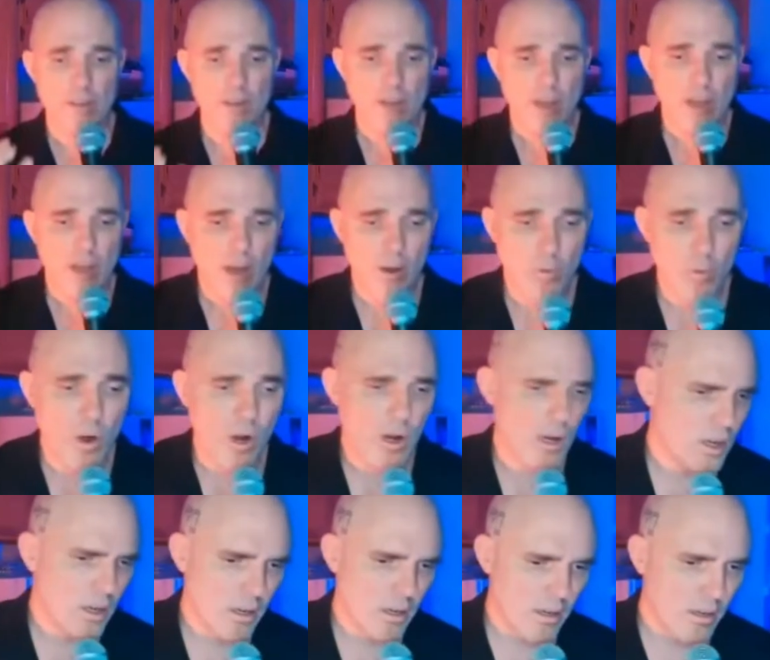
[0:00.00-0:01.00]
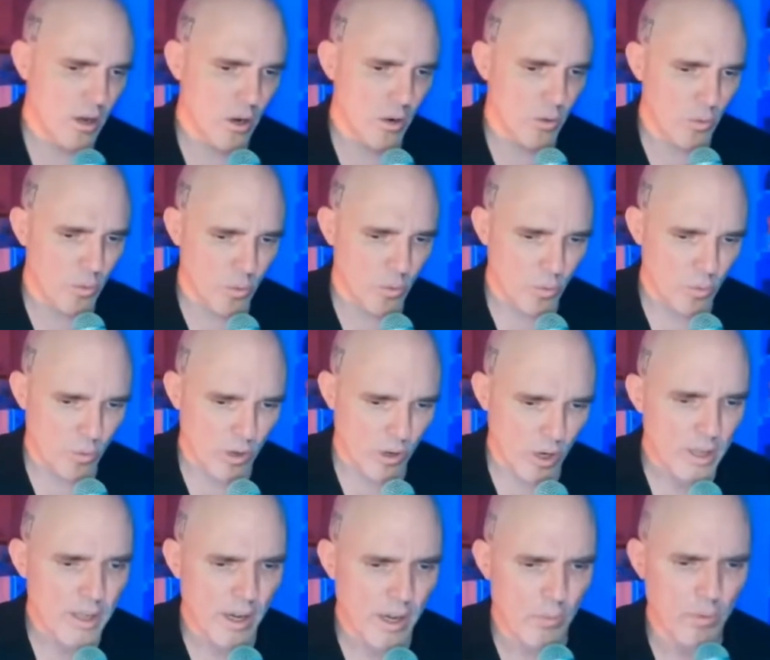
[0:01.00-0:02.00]
We
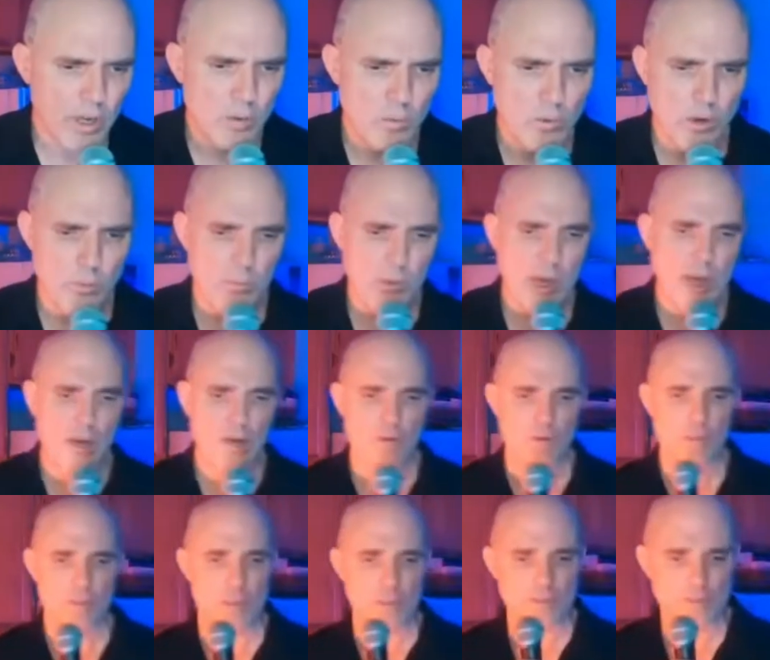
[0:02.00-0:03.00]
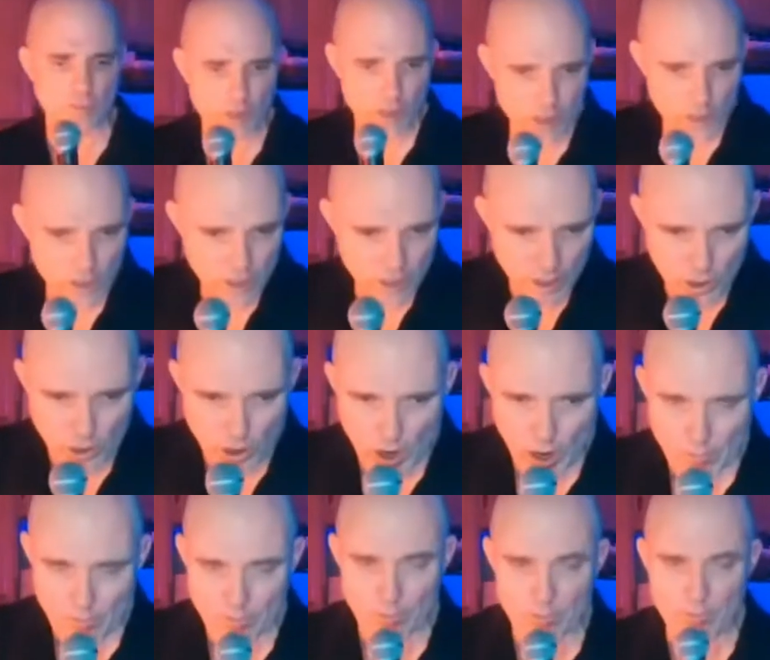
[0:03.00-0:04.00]
can work backwards. That's fine. You're going to go up
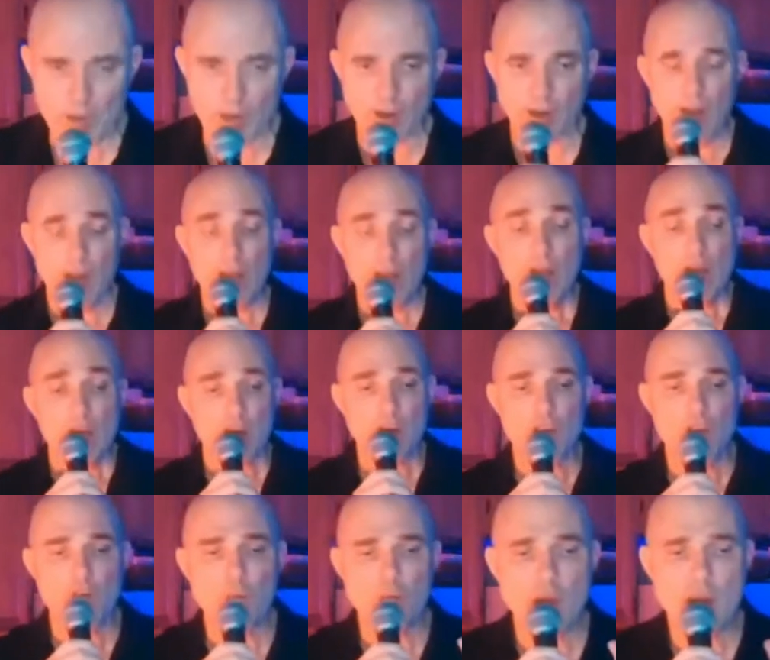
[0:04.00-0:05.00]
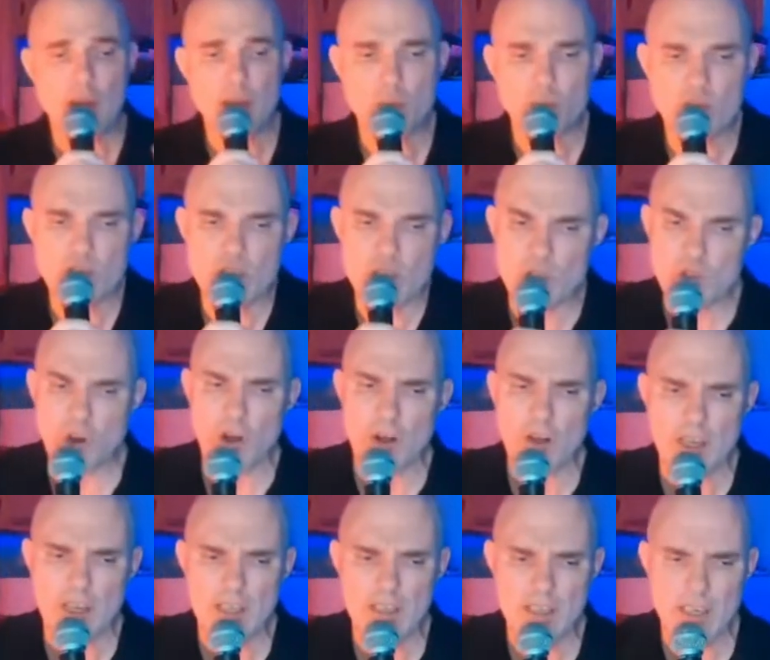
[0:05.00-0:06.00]
from here. Are you ready? We're starting
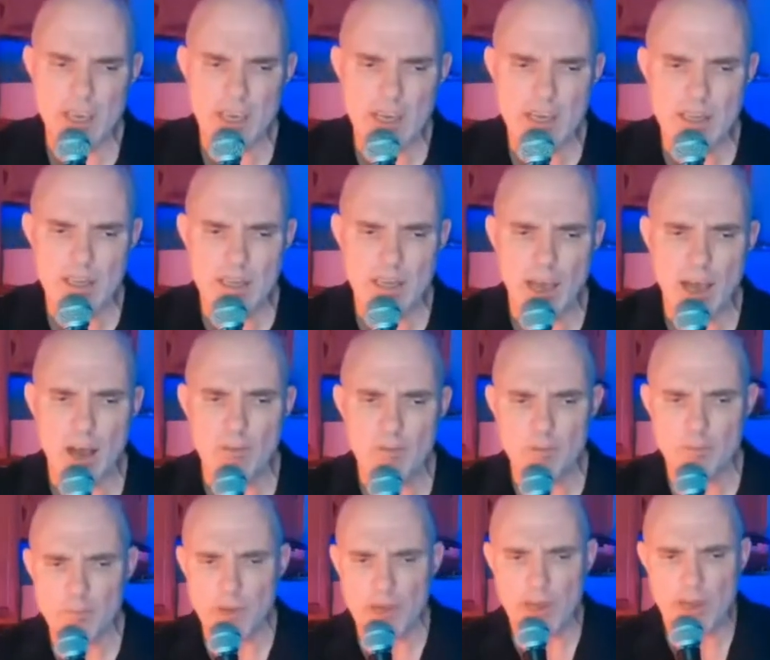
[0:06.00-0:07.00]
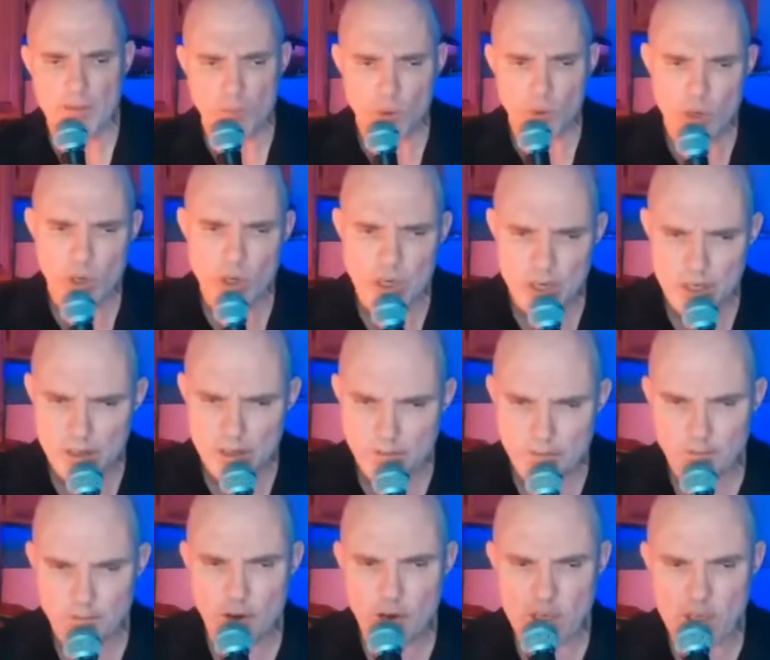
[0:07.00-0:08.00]
at the end of the alphabet. We're looking at the
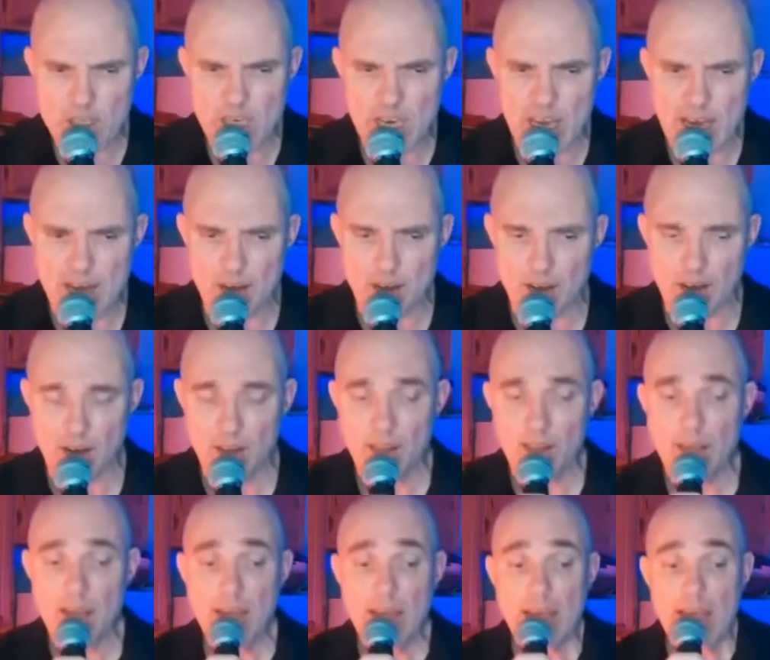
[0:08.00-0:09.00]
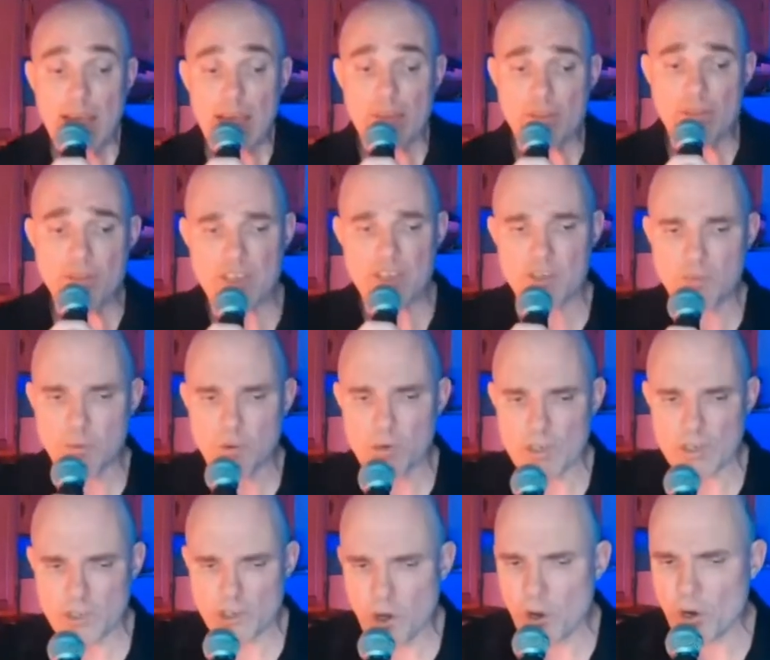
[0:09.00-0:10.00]
first letter. And this word
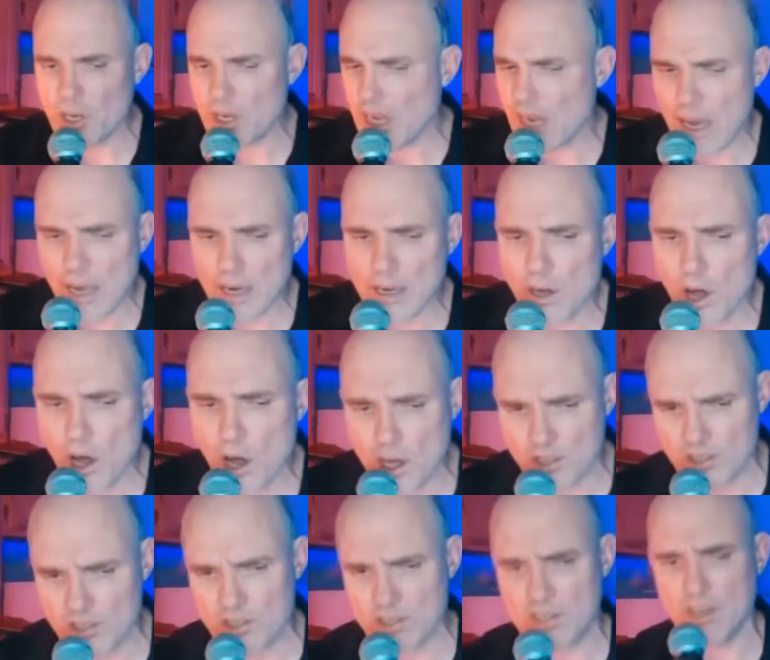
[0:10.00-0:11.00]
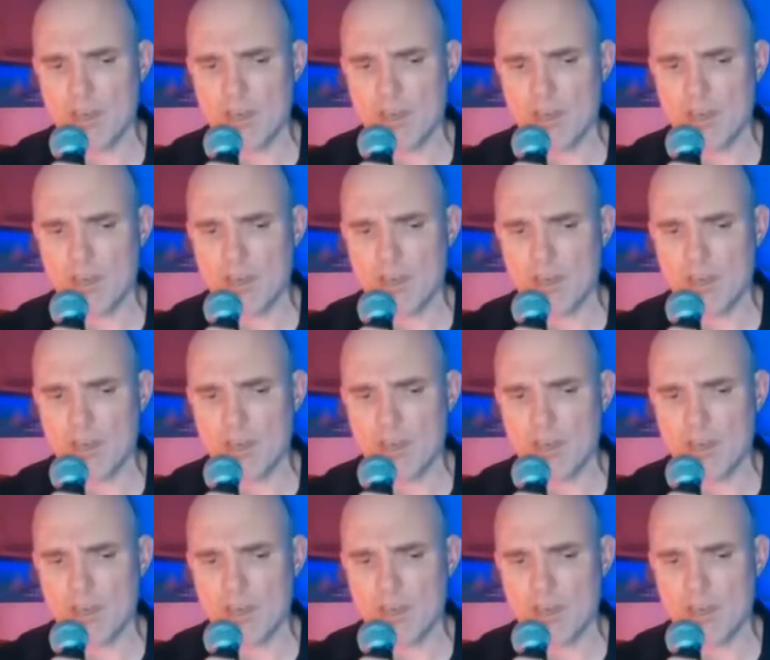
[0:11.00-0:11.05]
is okeanos.